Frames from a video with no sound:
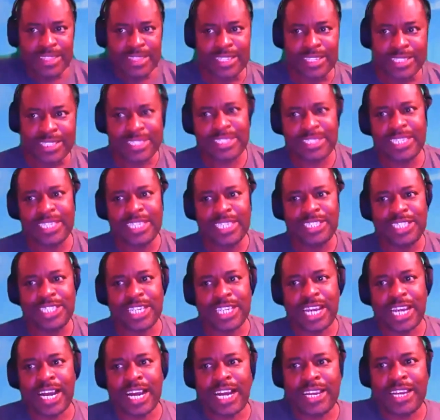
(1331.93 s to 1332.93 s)

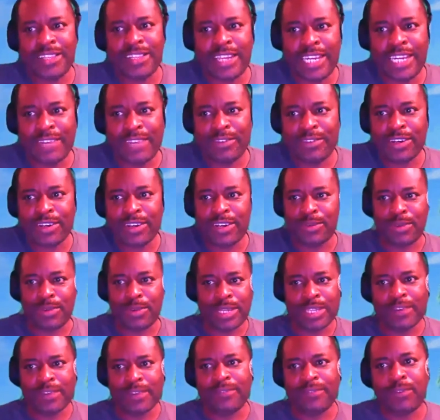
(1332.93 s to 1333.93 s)
CGI, they never could
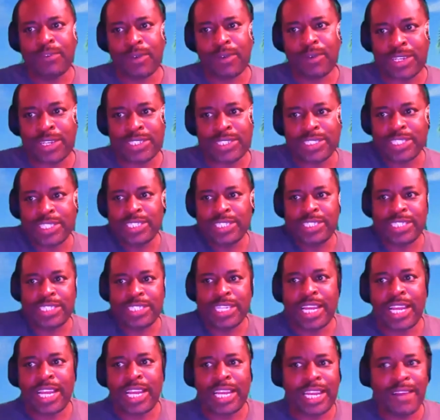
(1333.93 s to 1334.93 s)
really afford good
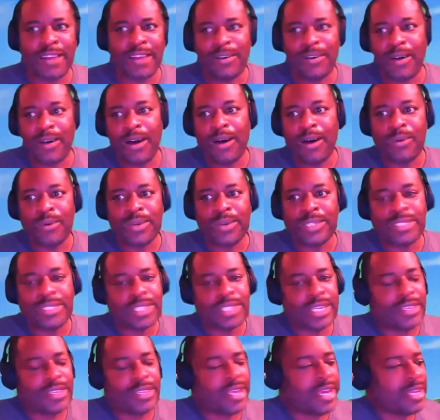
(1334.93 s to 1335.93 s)
CGI, and I'll always
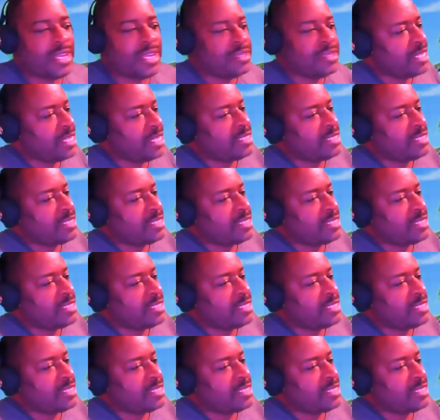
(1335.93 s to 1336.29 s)
say that.